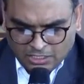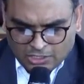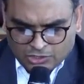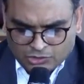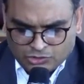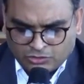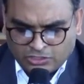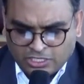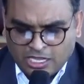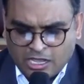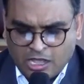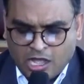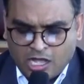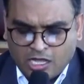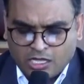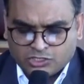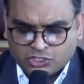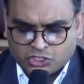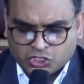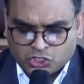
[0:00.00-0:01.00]
So there
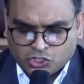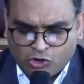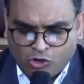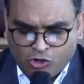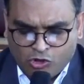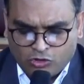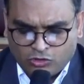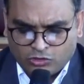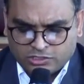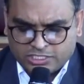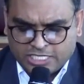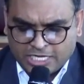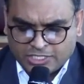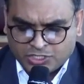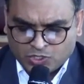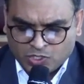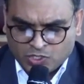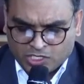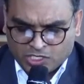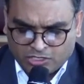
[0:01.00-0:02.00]
are strongholds
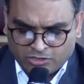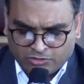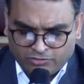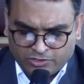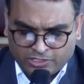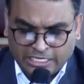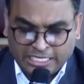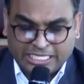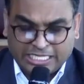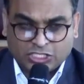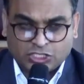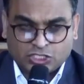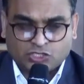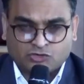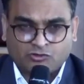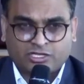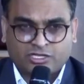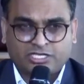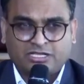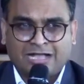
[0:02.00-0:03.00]
that you are currently
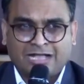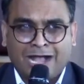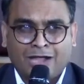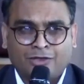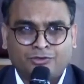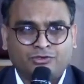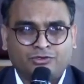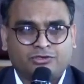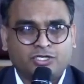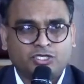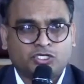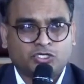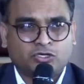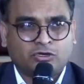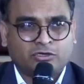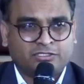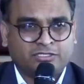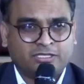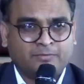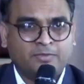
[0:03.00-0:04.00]
constructing. How do you
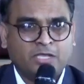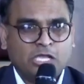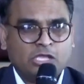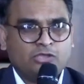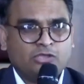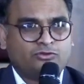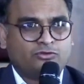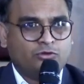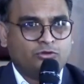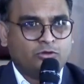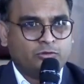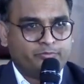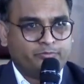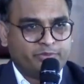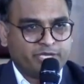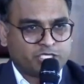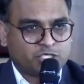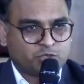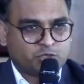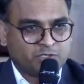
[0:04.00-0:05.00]
construct them? Through
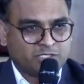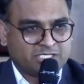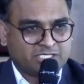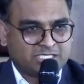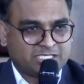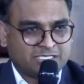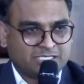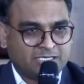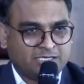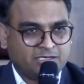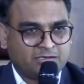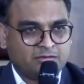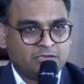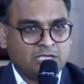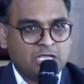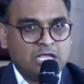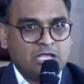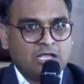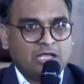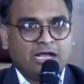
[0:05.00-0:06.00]
habitual sin.
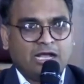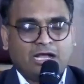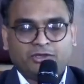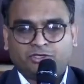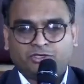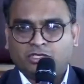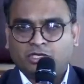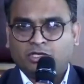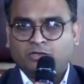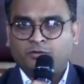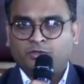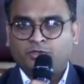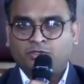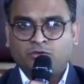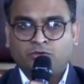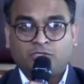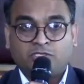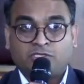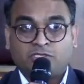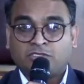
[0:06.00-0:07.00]
I shared with
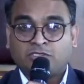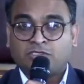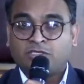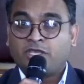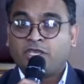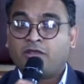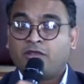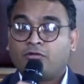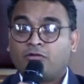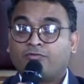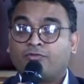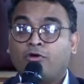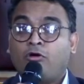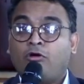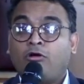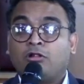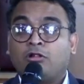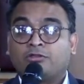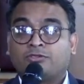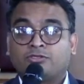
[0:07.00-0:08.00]
you, this is the year of the
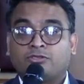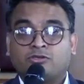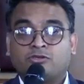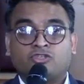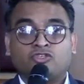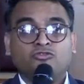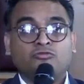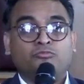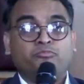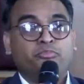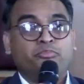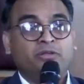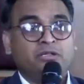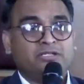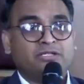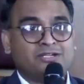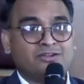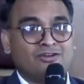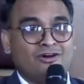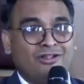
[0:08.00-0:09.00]
altars. You
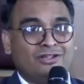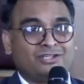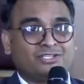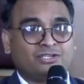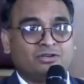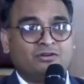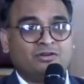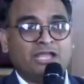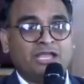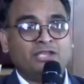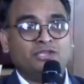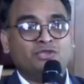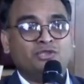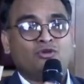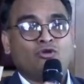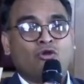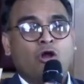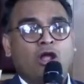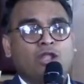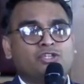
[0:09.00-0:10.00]
build an altar and you
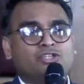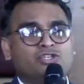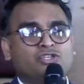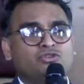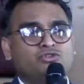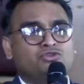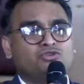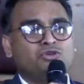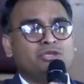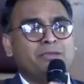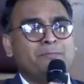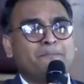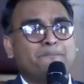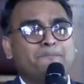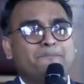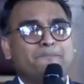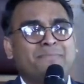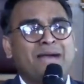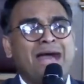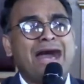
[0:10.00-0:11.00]
continue to
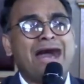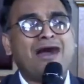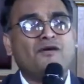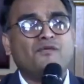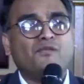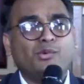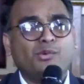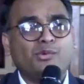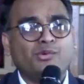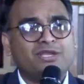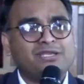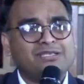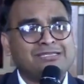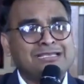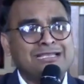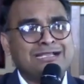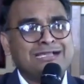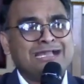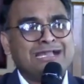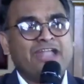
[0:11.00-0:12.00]
empower it
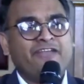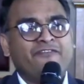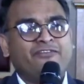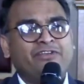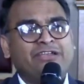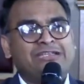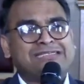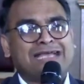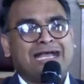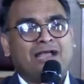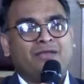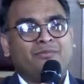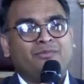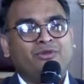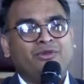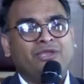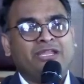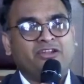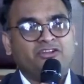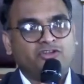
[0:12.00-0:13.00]
every time you
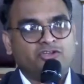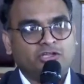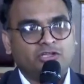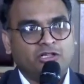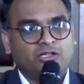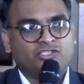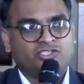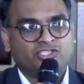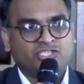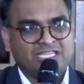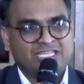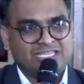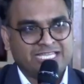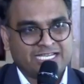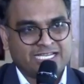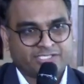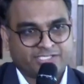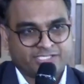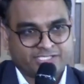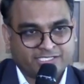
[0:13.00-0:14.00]
indulge in
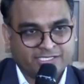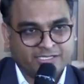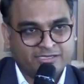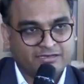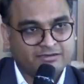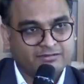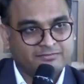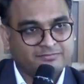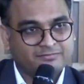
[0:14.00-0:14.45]
that sin.